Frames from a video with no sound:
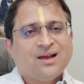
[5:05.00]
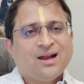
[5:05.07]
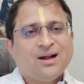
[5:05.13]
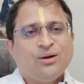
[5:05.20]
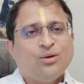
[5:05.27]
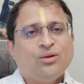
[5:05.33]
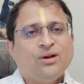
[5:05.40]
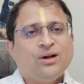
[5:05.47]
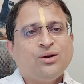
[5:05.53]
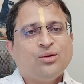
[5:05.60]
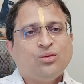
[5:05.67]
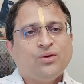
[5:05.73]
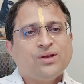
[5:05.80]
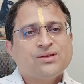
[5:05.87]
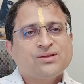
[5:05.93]
and no need
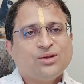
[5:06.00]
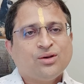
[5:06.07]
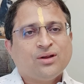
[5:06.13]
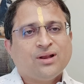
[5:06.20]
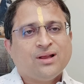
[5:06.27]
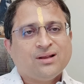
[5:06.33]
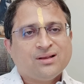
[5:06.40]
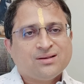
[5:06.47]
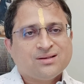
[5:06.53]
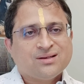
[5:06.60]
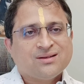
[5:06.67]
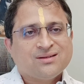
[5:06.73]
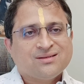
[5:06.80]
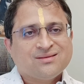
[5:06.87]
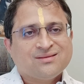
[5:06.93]
to waste your energy.